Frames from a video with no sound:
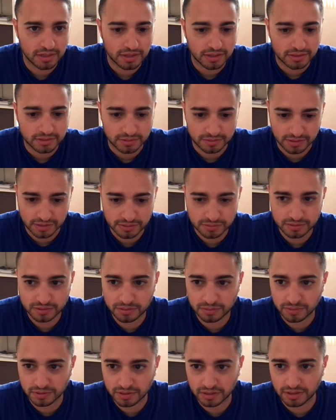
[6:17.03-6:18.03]
So that's what's
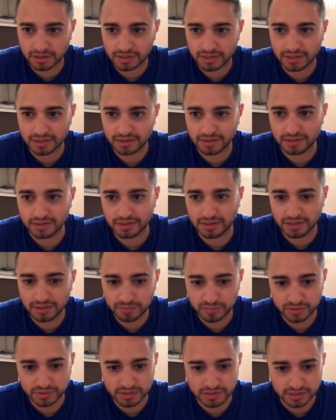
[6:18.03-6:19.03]
going on in the
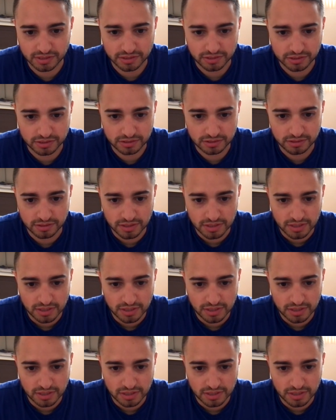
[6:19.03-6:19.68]
keyboard section.